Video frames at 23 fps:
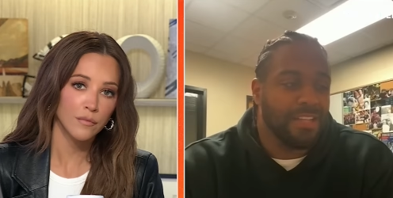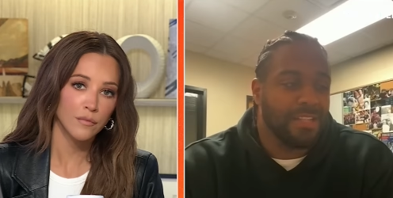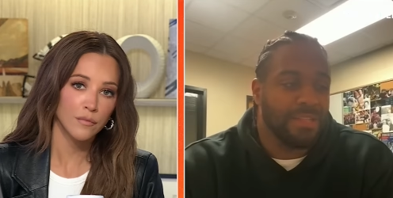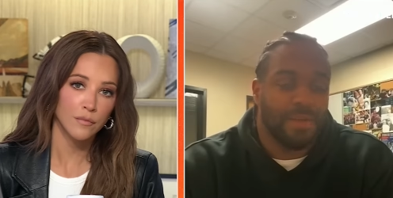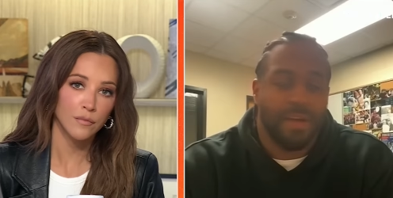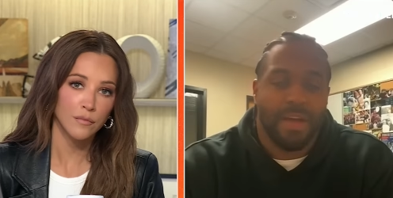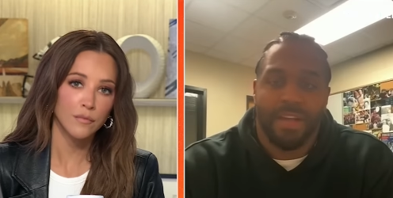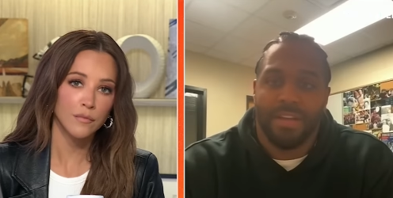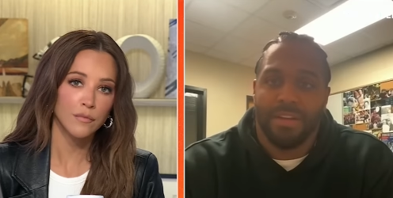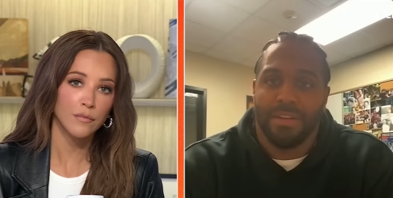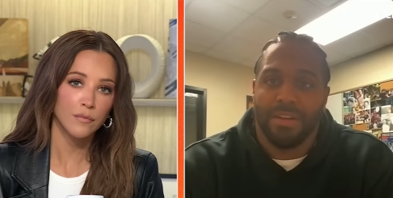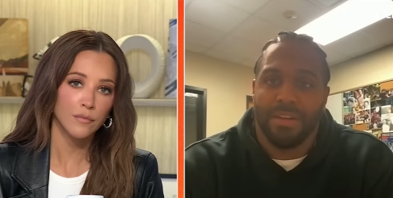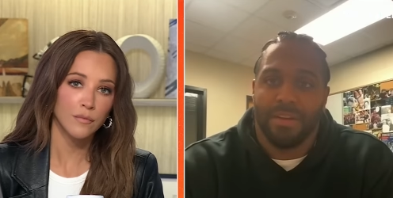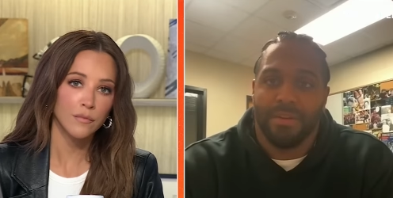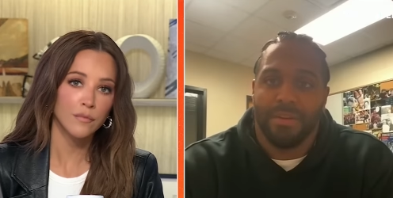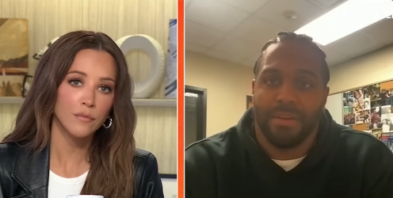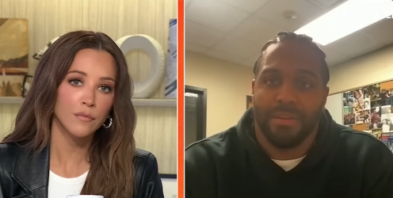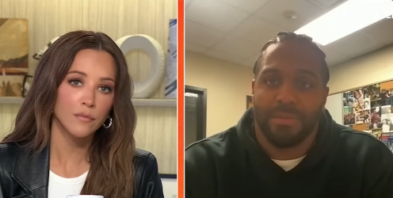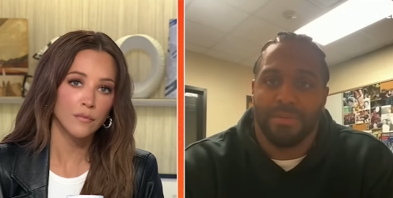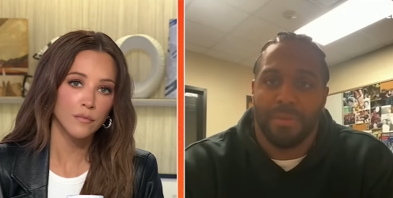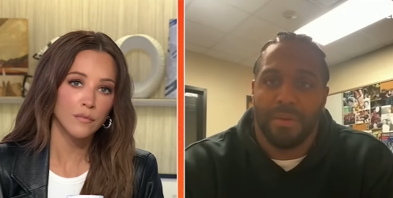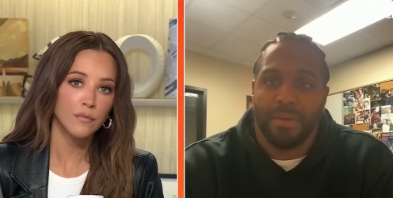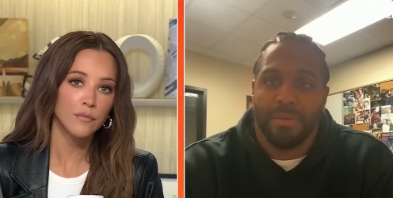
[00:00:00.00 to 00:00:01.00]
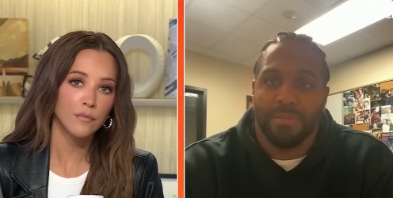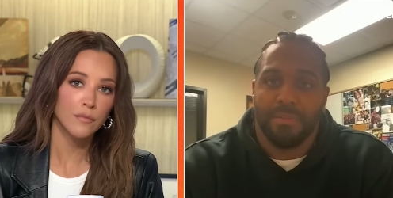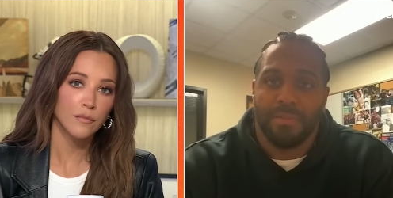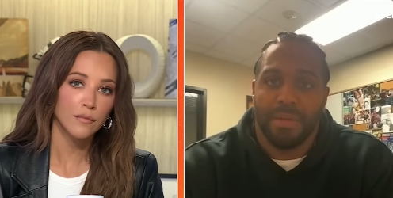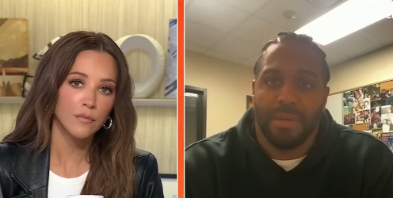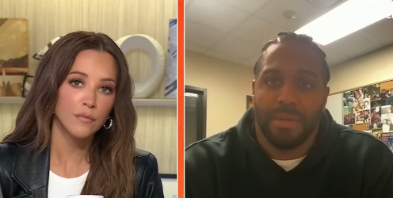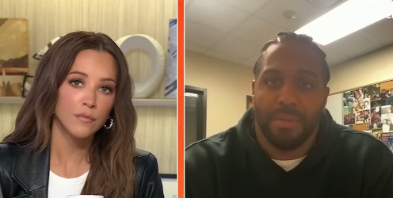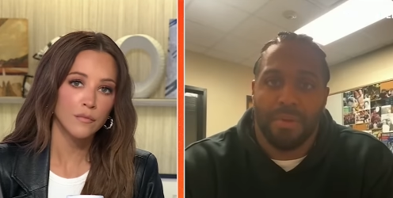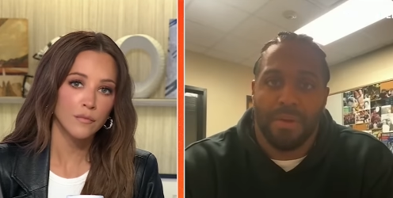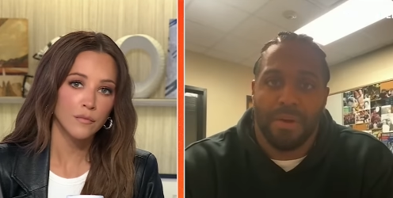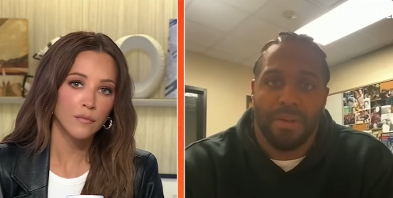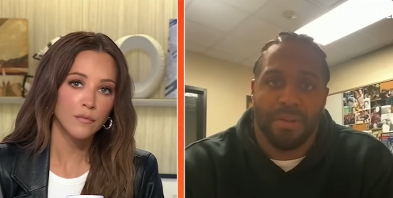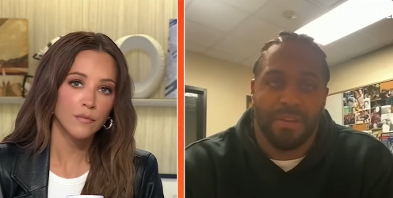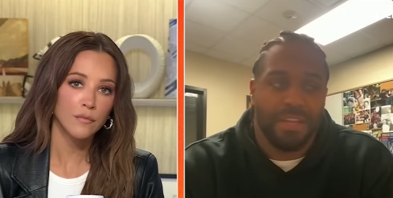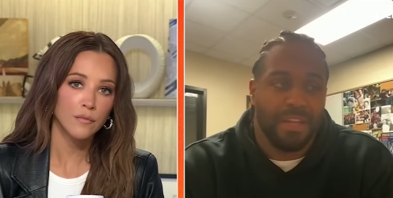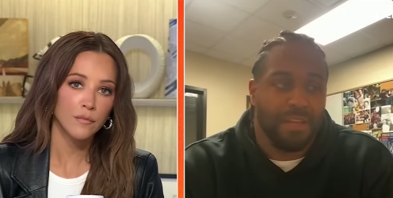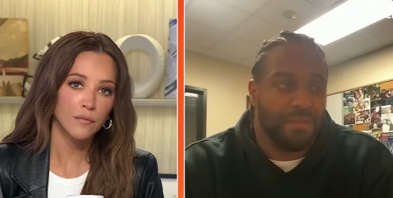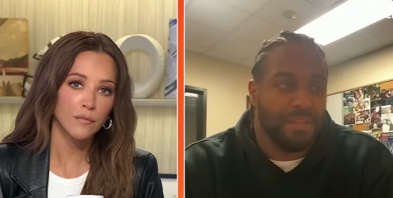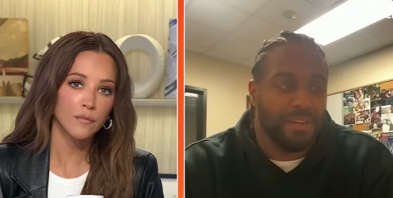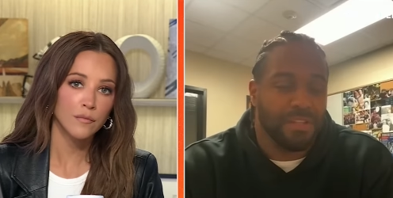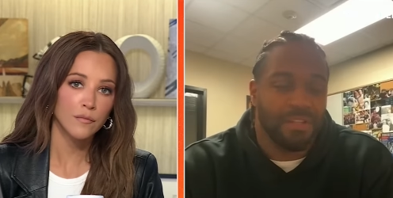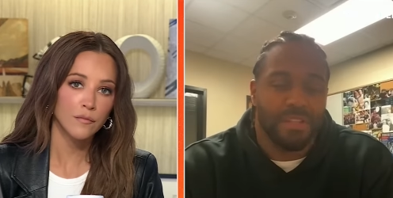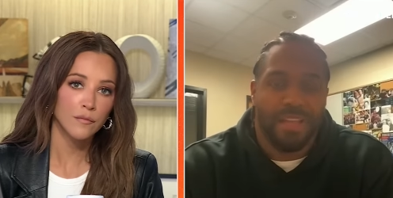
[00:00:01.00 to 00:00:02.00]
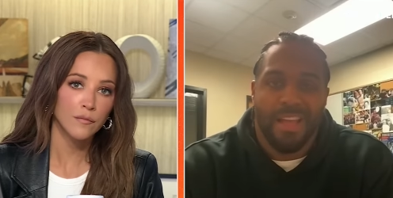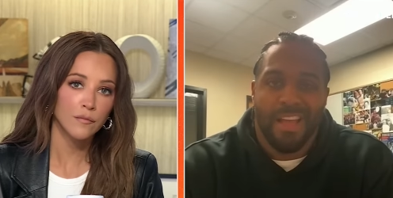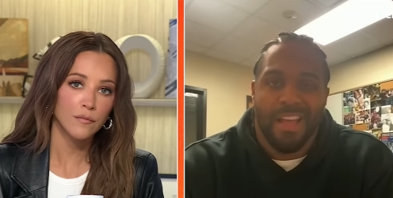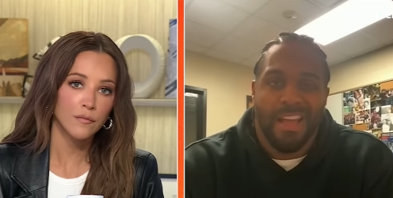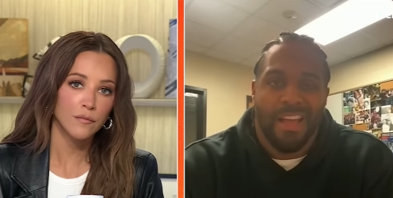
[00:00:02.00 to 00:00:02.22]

Speaker 1: That's why you know, as, as being a part of defense,